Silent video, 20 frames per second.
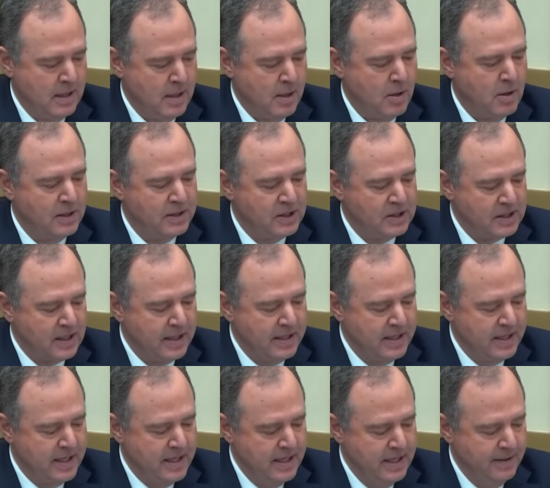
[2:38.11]
On
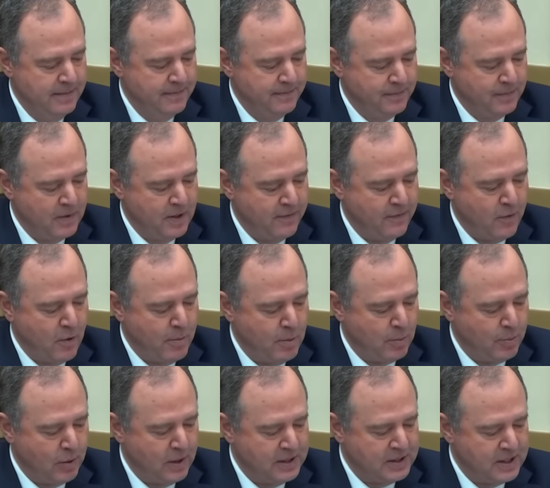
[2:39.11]
Sunday, the
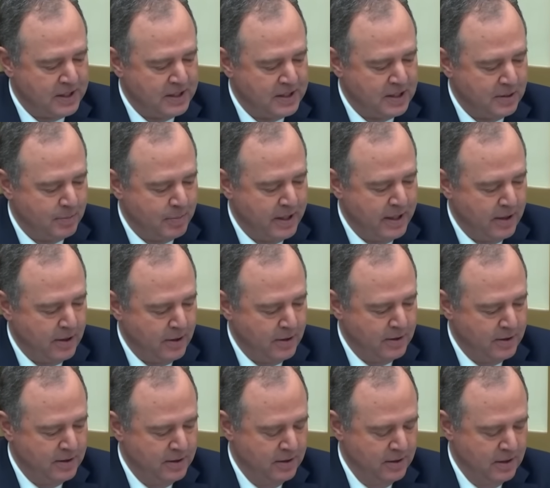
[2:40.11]
former president
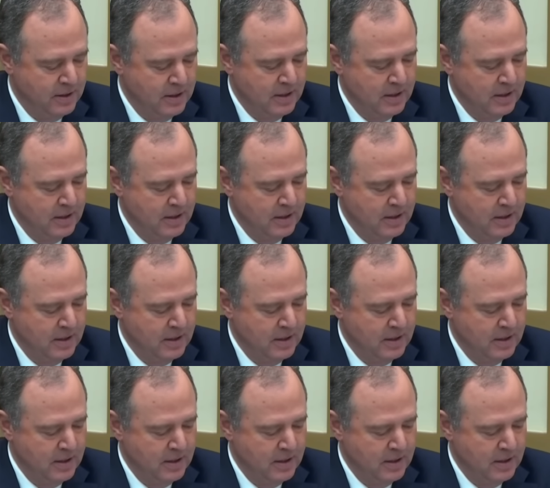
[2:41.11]
appeared